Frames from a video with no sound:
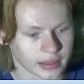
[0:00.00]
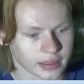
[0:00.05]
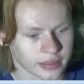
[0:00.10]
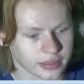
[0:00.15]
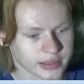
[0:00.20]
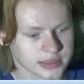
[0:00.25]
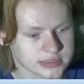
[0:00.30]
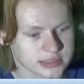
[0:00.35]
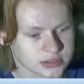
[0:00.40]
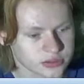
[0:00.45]

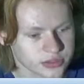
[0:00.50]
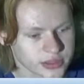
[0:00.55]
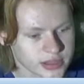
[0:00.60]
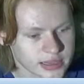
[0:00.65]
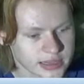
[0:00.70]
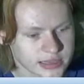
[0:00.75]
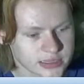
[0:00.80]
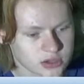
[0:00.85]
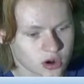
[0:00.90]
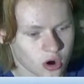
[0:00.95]

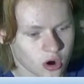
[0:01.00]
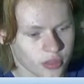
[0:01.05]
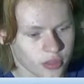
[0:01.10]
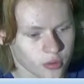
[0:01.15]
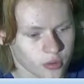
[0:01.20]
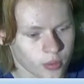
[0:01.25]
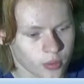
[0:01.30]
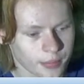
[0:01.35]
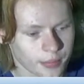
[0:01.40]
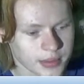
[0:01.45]
These are the
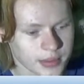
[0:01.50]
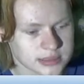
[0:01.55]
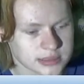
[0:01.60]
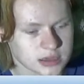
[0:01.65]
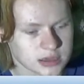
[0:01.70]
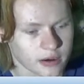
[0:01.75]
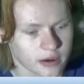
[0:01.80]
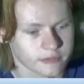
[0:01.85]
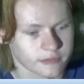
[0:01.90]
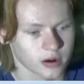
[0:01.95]
remnants
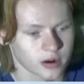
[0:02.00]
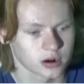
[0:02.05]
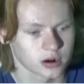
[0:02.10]
of